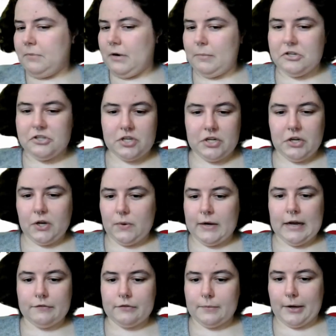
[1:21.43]
I'm probably just gonna go
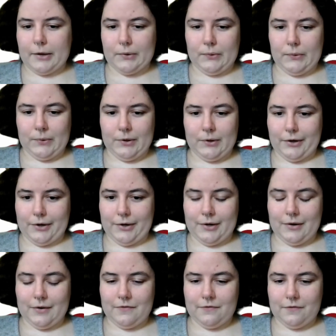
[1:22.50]
in alphabetical
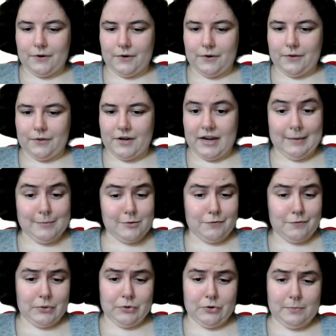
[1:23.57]
order for the names
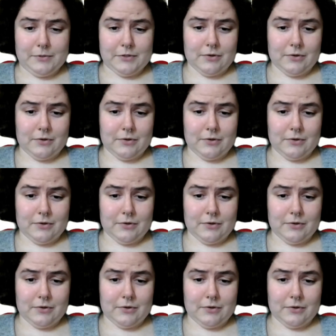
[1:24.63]
of the group.